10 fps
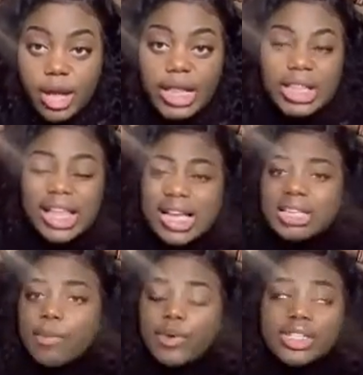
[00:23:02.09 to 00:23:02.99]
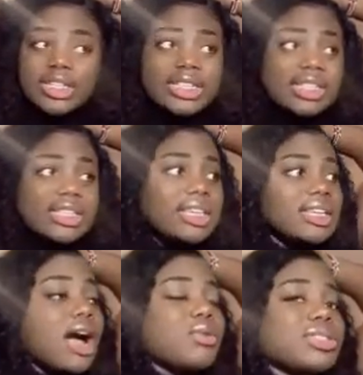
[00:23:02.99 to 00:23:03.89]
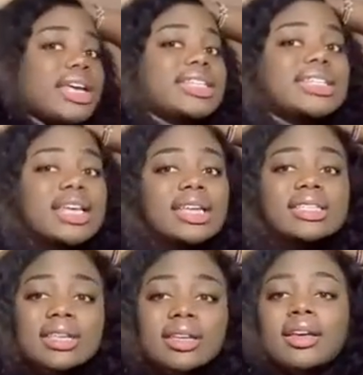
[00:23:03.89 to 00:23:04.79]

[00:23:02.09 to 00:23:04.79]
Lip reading: And the last time I went to DC, I was like 6.